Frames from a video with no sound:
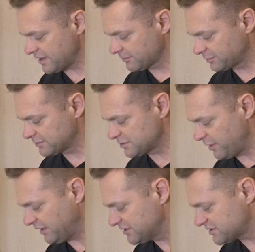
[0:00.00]
tablespoons of
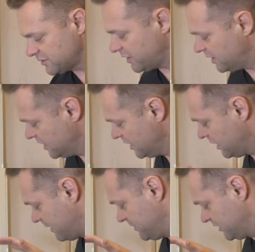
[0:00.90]
baking soda,
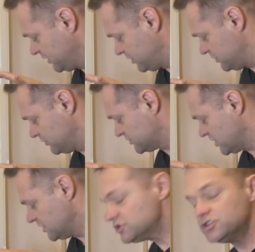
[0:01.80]
I'm then gonna use
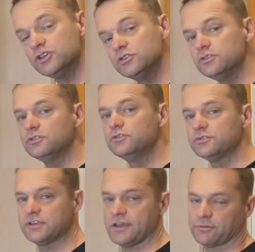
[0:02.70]
two
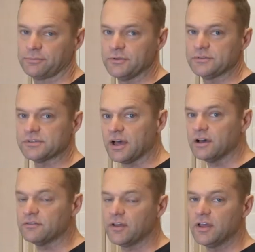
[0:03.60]
tablespoons
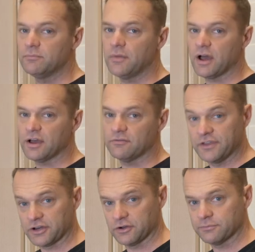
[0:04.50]
of uh,
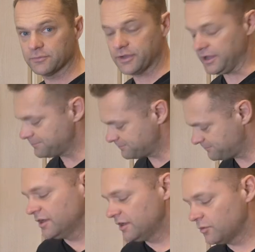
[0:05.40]
vinegar, okay?
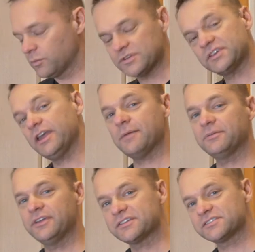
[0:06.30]
What's gonna
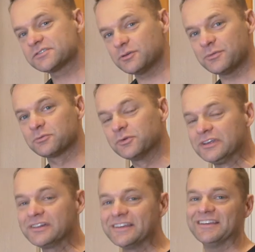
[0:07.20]
happen next is gonna be
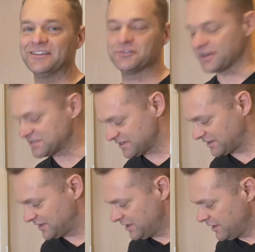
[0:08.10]
really
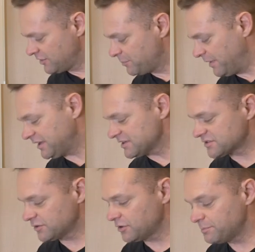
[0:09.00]
interesting. The
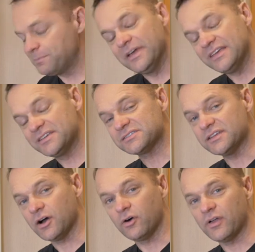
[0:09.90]
baking soda
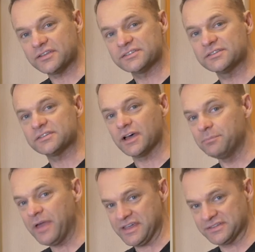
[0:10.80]
is, in all essence,
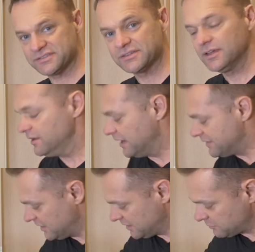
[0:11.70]
a base.
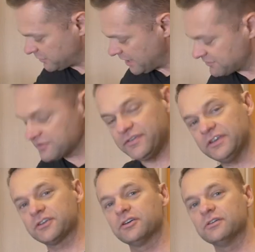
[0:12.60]
And then we have the
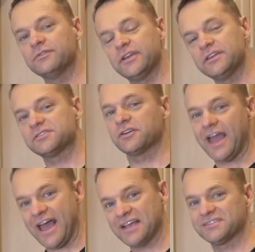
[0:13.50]
vinegar that is
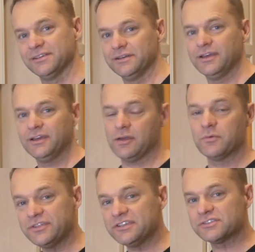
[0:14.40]
our acid.
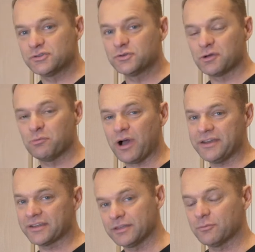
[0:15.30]
And when these two
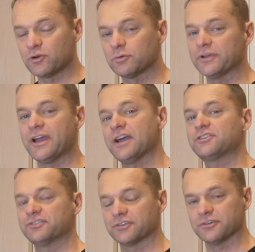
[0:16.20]
combine, a chemical
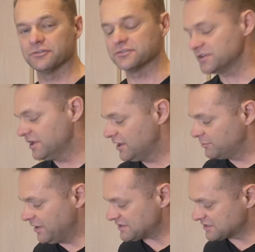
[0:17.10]
reaction occurs.
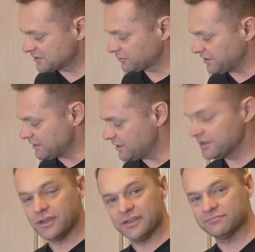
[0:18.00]

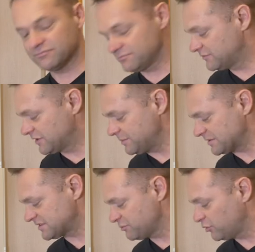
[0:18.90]
Basically, and, and
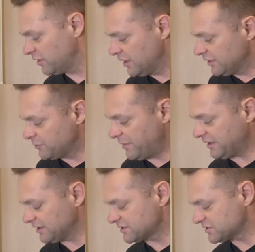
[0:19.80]
keep it simple, the
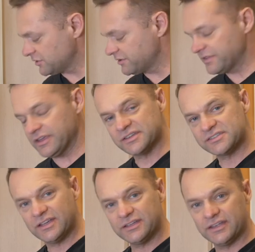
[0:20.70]
baking soda then
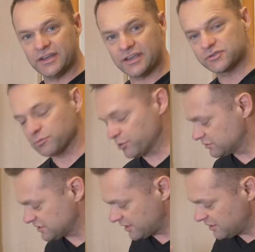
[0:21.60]
is taking an extra
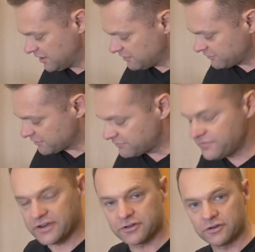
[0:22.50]
proton from
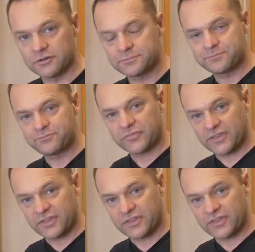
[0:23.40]
the vinegar,